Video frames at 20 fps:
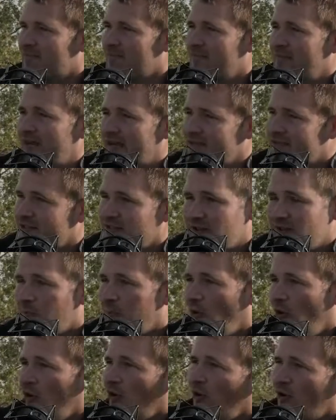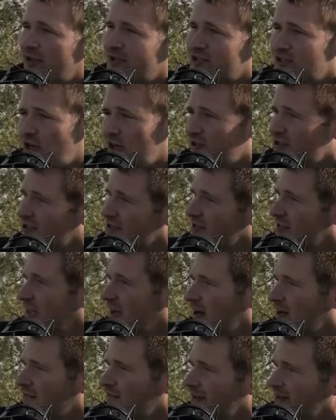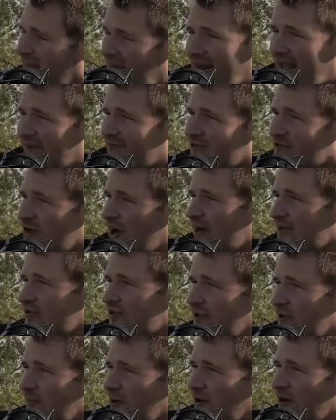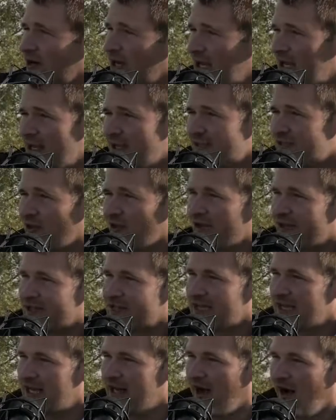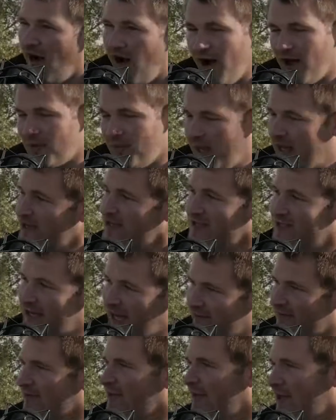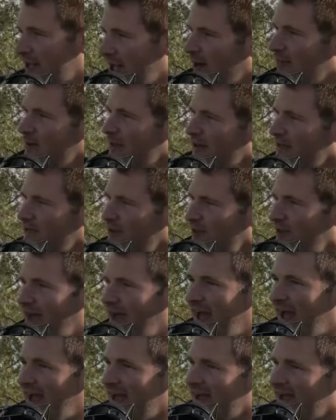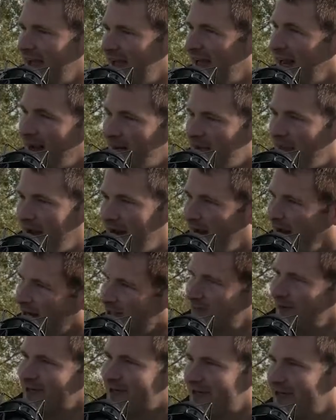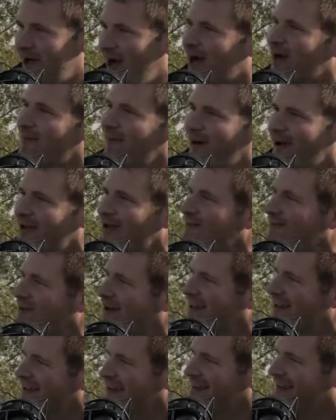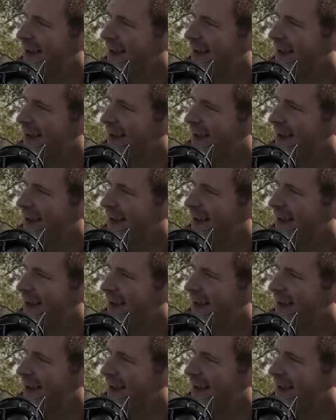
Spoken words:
next to the pole and charge itself and not have a tractor anymore? So there's automation definitely coming with ag, and I'm not an expert to talk about it, but